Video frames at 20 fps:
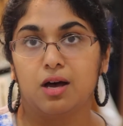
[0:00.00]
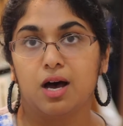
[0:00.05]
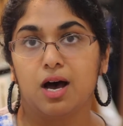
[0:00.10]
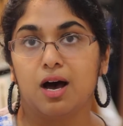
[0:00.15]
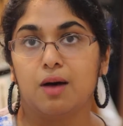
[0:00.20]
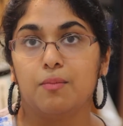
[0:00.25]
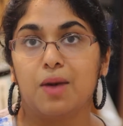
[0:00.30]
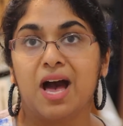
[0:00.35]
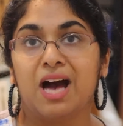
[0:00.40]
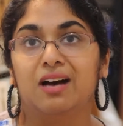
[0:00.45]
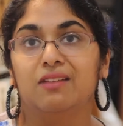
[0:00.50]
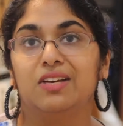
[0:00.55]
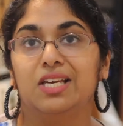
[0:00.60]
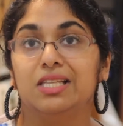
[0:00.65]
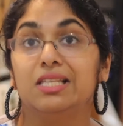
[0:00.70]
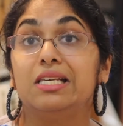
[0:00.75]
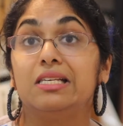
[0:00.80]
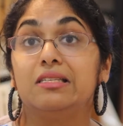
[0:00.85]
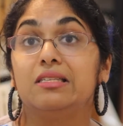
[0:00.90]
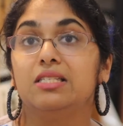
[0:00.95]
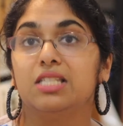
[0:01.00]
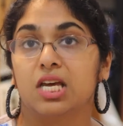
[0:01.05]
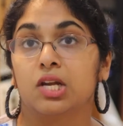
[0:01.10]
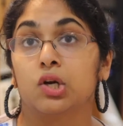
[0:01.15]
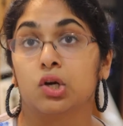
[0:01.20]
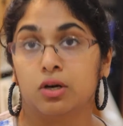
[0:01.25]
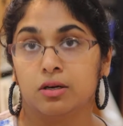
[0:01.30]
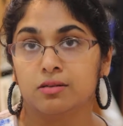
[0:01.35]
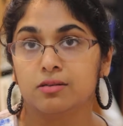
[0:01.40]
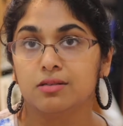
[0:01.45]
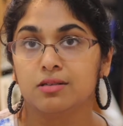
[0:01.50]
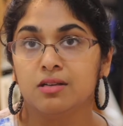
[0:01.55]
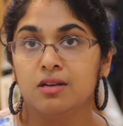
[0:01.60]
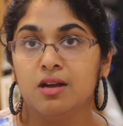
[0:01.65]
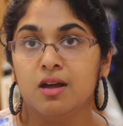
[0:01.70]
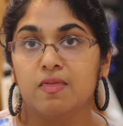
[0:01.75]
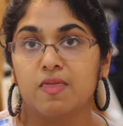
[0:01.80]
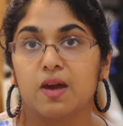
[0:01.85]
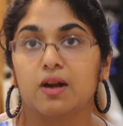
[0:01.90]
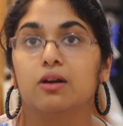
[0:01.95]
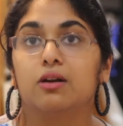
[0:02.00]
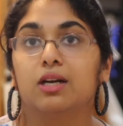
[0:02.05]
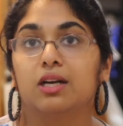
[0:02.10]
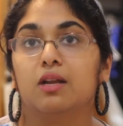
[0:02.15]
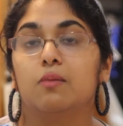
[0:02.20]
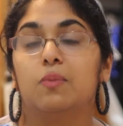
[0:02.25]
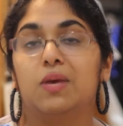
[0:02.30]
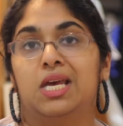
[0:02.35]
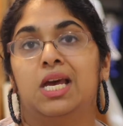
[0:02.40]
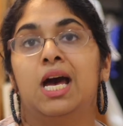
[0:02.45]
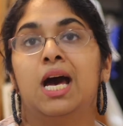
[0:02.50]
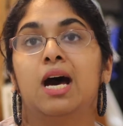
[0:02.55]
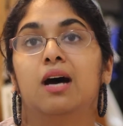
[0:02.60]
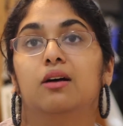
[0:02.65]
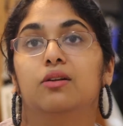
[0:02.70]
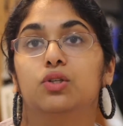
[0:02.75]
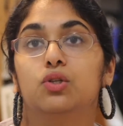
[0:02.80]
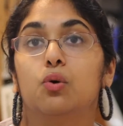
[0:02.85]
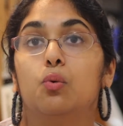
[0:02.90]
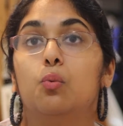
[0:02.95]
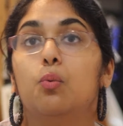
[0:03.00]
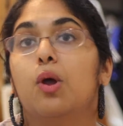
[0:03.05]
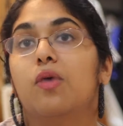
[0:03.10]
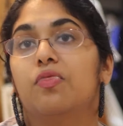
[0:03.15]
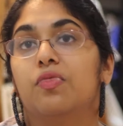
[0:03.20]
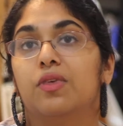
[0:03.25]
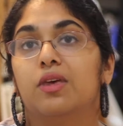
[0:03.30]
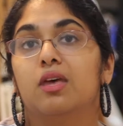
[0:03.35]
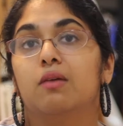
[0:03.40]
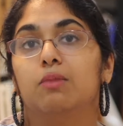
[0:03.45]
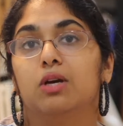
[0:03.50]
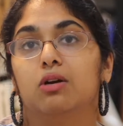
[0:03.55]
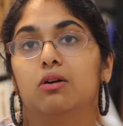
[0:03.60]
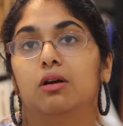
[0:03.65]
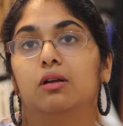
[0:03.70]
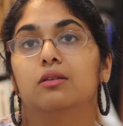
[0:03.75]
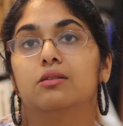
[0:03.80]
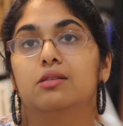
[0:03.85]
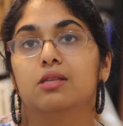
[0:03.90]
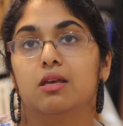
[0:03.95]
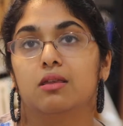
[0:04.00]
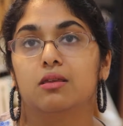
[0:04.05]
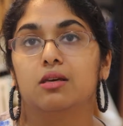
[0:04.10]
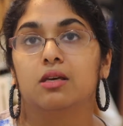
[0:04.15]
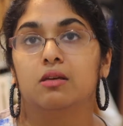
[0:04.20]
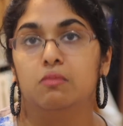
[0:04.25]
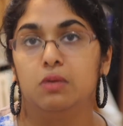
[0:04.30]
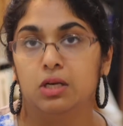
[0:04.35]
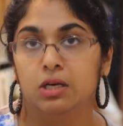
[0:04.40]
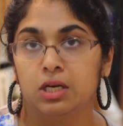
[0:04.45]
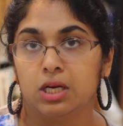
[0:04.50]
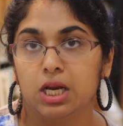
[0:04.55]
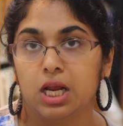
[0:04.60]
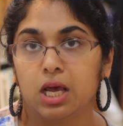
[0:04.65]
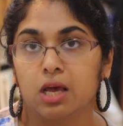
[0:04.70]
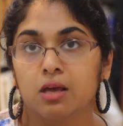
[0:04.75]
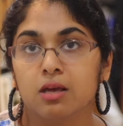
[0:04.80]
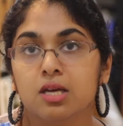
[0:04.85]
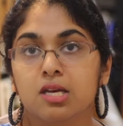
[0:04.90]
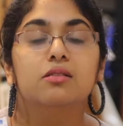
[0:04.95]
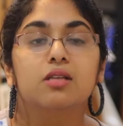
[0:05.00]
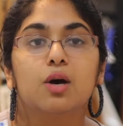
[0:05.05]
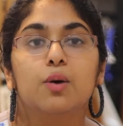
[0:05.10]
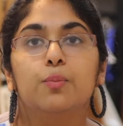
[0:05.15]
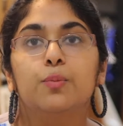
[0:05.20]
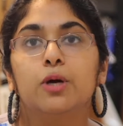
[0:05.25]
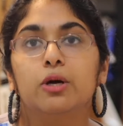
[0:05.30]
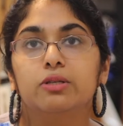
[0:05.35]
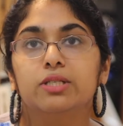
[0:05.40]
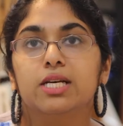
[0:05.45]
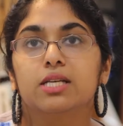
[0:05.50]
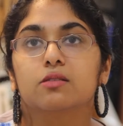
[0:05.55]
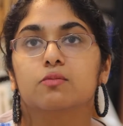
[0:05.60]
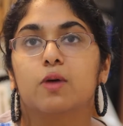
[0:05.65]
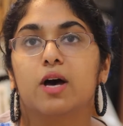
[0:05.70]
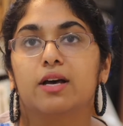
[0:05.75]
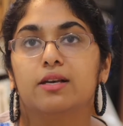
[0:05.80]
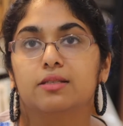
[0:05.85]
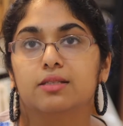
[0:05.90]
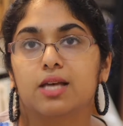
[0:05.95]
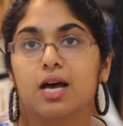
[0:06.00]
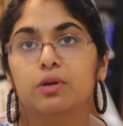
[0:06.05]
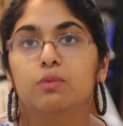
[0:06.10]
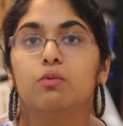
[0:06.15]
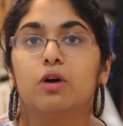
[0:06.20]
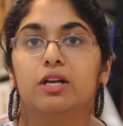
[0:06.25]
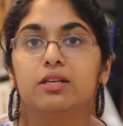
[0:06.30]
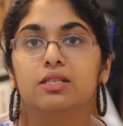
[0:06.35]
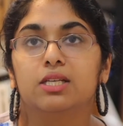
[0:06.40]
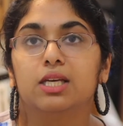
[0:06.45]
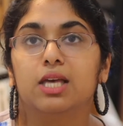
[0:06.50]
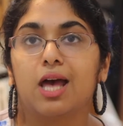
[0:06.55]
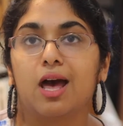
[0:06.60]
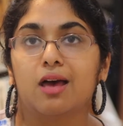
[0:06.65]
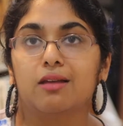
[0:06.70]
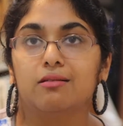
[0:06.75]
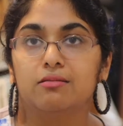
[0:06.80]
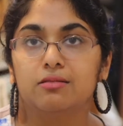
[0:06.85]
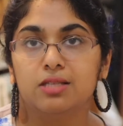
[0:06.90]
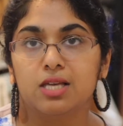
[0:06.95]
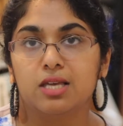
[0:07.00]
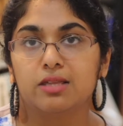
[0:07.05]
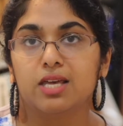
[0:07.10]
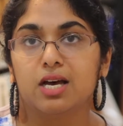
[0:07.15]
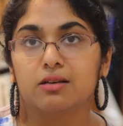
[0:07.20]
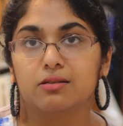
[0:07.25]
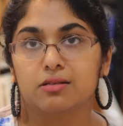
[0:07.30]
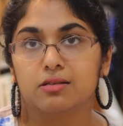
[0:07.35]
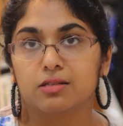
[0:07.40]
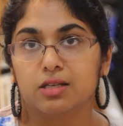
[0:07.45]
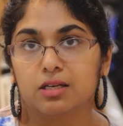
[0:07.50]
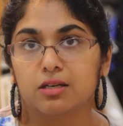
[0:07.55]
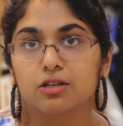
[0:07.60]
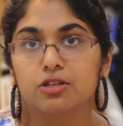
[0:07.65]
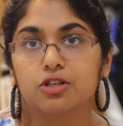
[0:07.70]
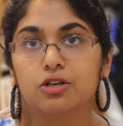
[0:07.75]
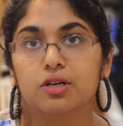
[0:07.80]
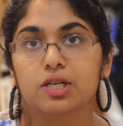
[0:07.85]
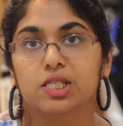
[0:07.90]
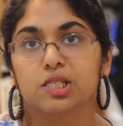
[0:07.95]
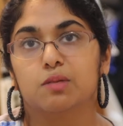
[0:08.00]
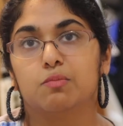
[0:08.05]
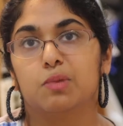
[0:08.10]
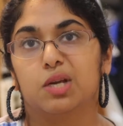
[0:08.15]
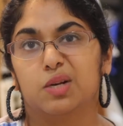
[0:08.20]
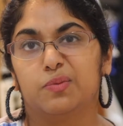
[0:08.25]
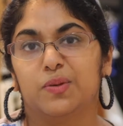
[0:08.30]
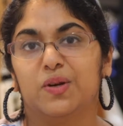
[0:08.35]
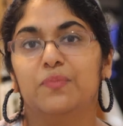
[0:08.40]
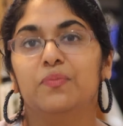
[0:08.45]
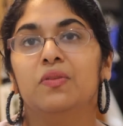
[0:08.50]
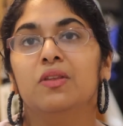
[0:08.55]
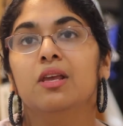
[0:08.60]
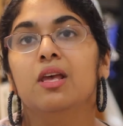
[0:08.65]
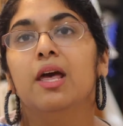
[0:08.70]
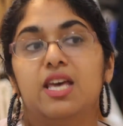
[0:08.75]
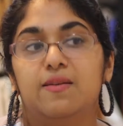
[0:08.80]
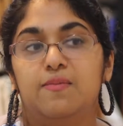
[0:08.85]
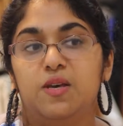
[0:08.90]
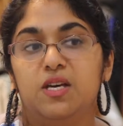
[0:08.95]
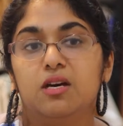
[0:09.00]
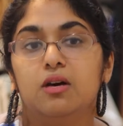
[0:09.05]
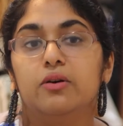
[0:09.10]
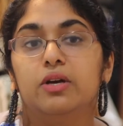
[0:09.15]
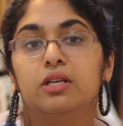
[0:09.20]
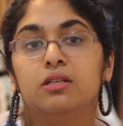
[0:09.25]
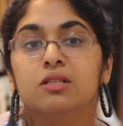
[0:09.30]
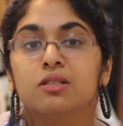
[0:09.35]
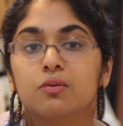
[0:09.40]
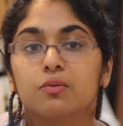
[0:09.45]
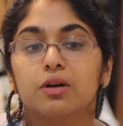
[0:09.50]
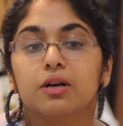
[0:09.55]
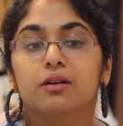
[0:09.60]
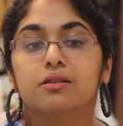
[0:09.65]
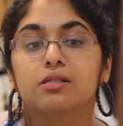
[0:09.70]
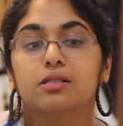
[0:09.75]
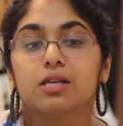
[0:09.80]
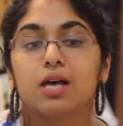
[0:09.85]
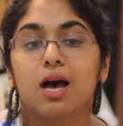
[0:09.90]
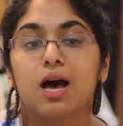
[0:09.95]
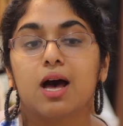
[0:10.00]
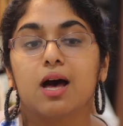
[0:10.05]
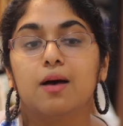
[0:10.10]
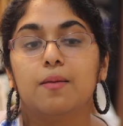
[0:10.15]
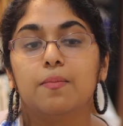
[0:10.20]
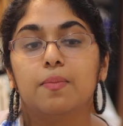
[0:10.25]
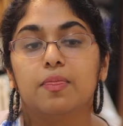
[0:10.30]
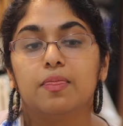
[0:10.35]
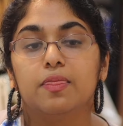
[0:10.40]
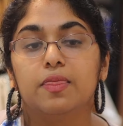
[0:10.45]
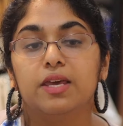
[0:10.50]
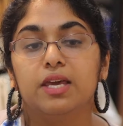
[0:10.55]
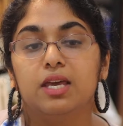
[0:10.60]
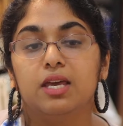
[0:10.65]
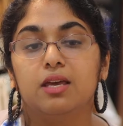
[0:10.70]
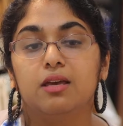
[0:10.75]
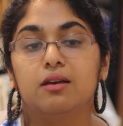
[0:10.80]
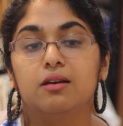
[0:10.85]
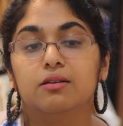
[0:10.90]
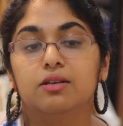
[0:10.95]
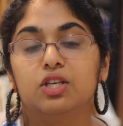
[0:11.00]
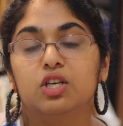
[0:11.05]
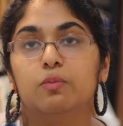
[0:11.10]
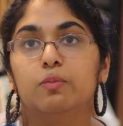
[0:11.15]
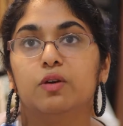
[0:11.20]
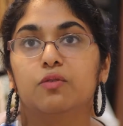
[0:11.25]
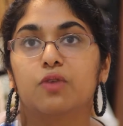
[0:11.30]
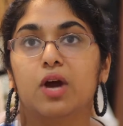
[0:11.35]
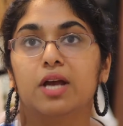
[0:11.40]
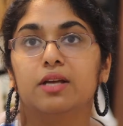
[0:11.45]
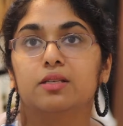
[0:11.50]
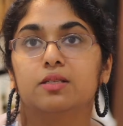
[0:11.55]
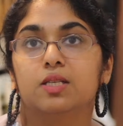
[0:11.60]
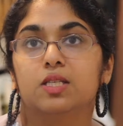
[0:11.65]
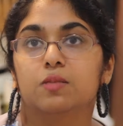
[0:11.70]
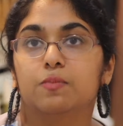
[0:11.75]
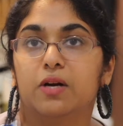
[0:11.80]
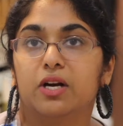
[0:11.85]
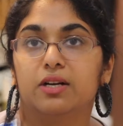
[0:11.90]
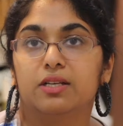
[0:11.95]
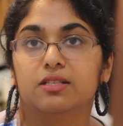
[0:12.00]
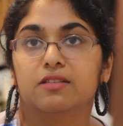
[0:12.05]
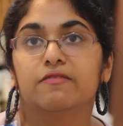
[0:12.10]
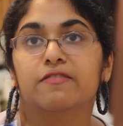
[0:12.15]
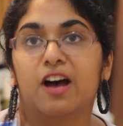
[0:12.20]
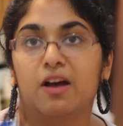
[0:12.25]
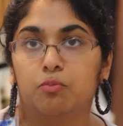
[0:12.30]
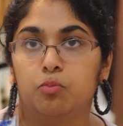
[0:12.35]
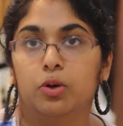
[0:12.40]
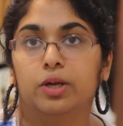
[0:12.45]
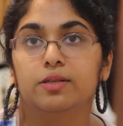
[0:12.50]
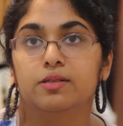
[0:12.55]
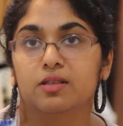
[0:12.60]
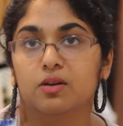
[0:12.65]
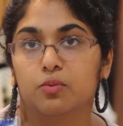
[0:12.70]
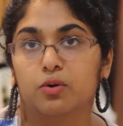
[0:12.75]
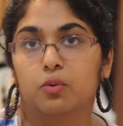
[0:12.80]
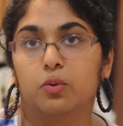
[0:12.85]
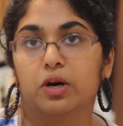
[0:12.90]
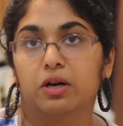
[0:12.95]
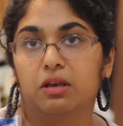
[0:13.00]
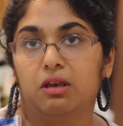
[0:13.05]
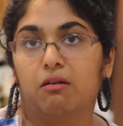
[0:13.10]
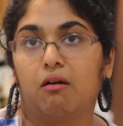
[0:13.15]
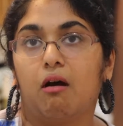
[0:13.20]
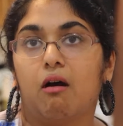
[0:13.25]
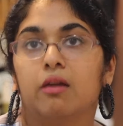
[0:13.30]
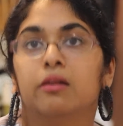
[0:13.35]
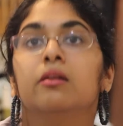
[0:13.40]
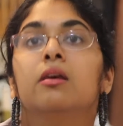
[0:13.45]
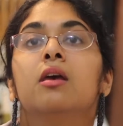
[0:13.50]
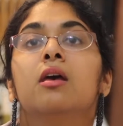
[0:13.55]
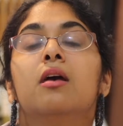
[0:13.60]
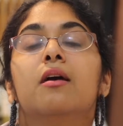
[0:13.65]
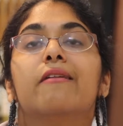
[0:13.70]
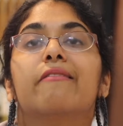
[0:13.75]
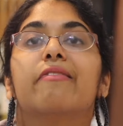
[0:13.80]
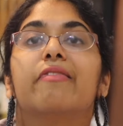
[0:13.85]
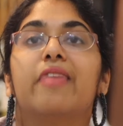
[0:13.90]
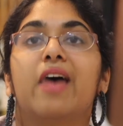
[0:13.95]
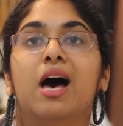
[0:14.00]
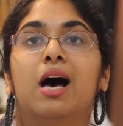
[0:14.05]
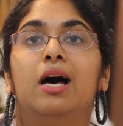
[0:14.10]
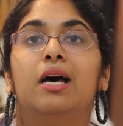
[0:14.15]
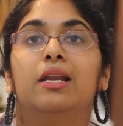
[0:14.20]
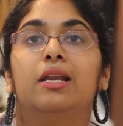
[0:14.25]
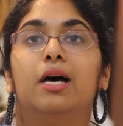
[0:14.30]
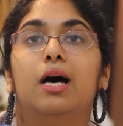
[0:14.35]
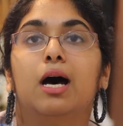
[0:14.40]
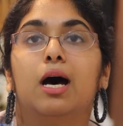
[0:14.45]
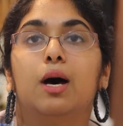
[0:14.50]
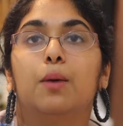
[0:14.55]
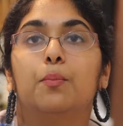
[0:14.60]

having these dinners that are going to be held with immigrants in the community. So protest-wise, we want to get 10,000 signatures minimum. They be going towards the human rights disparities, the 5 points that we're working on that